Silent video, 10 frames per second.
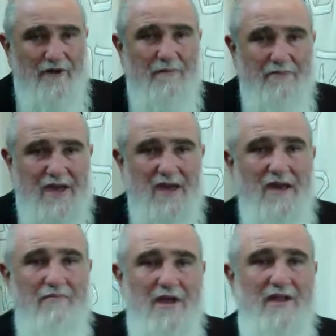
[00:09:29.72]
for the
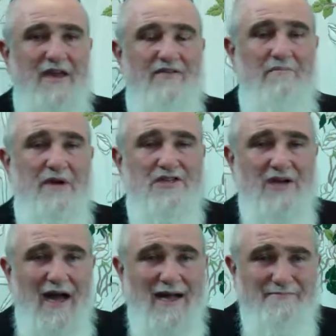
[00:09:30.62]
beginning, building of the
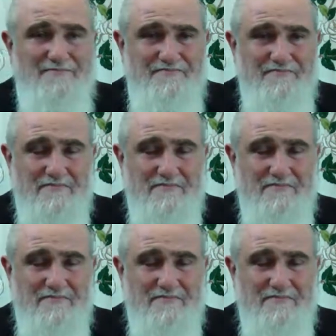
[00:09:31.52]
Mishkan,